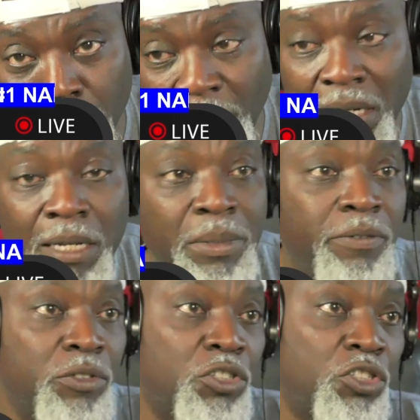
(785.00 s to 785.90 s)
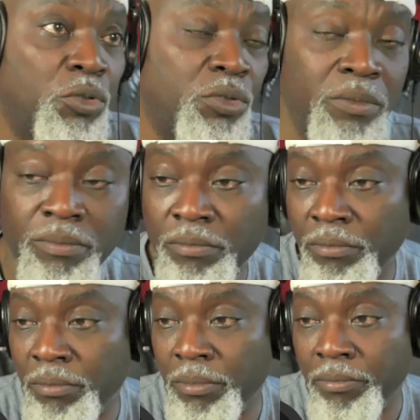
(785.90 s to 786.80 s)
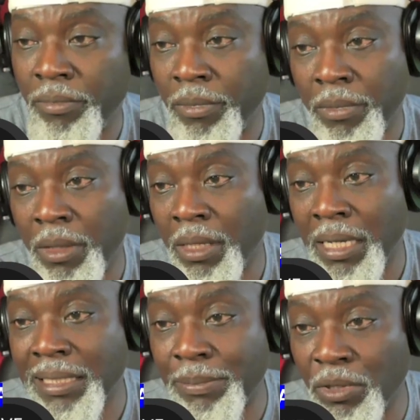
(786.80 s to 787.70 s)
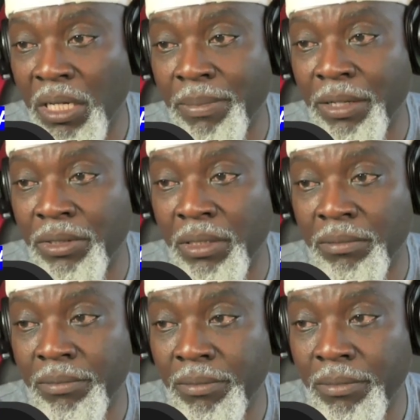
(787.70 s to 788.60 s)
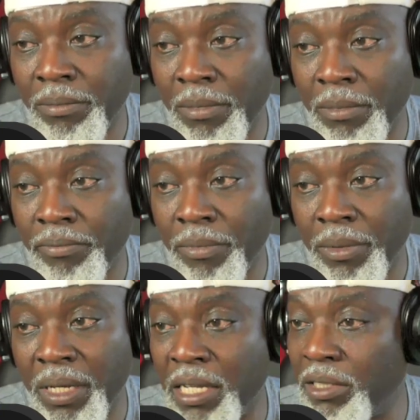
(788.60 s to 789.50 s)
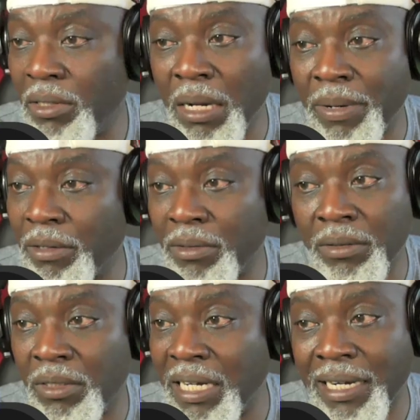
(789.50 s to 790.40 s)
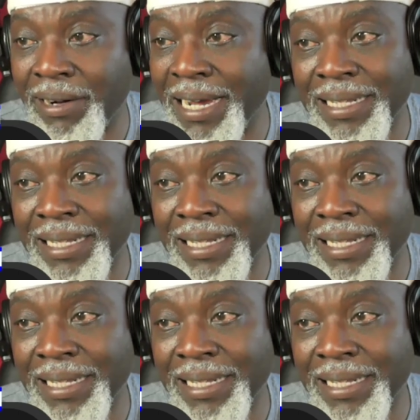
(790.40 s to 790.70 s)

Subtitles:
Let me even show you as I'm talking about it. It's not about crying and